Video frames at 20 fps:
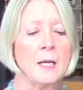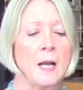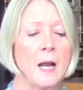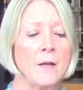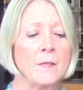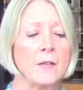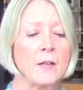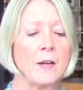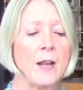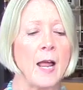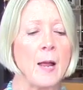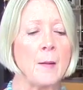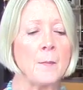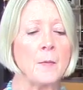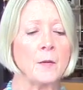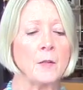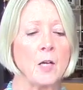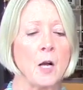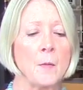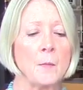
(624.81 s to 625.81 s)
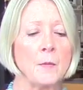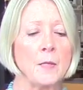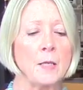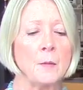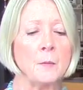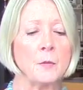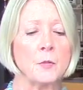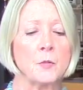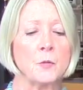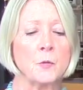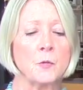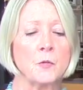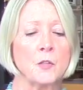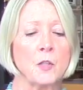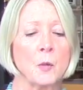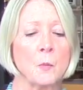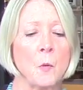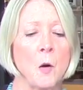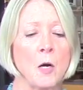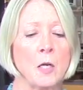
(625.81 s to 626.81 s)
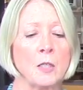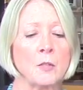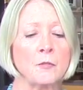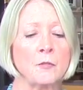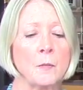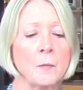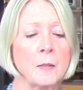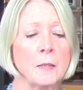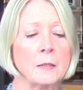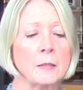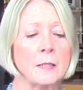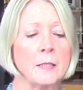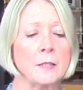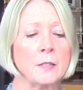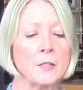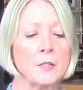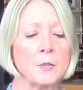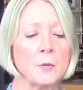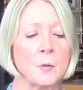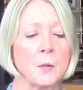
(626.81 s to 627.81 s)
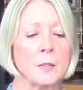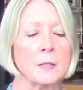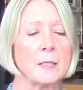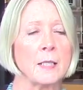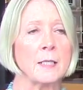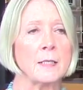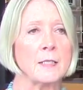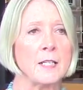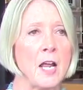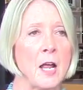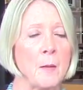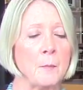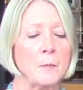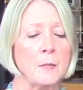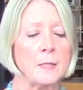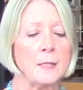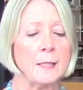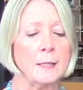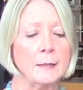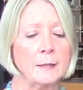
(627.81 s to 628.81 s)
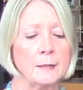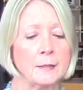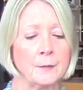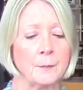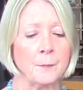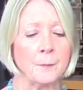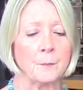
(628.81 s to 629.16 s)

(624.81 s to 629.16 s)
and the Lambeth Company, which drew their water from a cleaner source at Thames Ditton.